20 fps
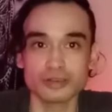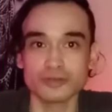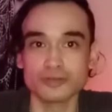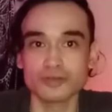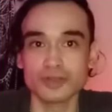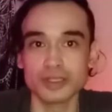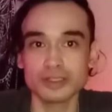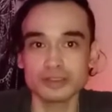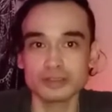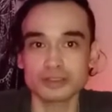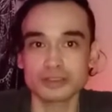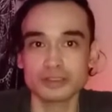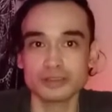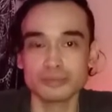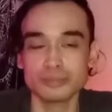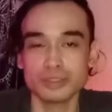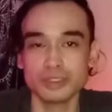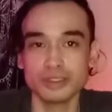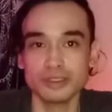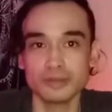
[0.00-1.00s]
your face can
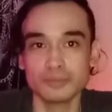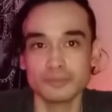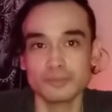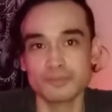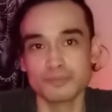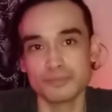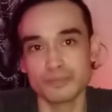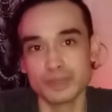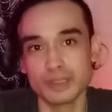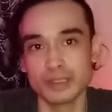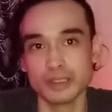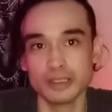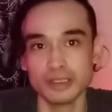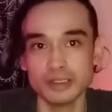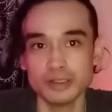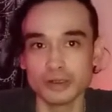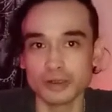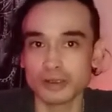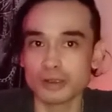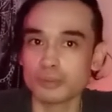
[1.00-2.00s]
be,
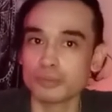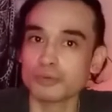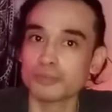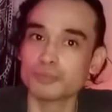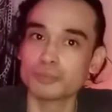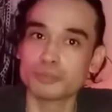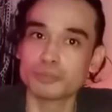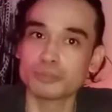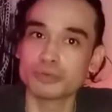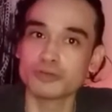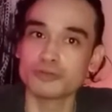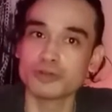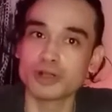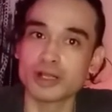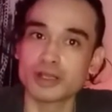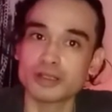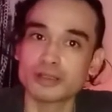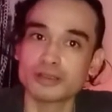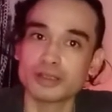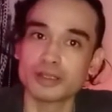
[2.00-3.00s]
you know, can
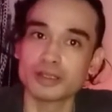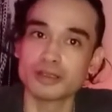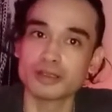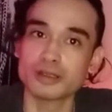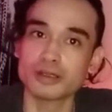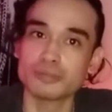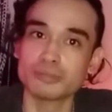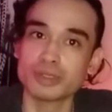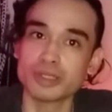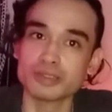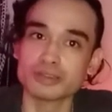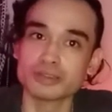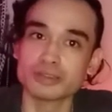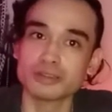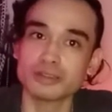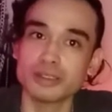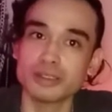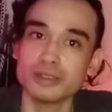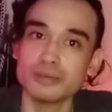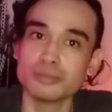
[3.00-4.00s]
provide like an unpleasant
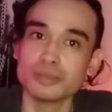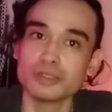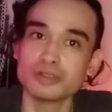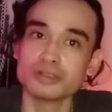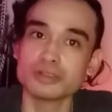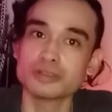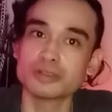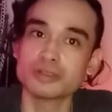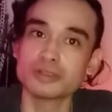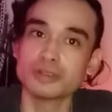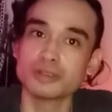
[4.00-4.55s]
image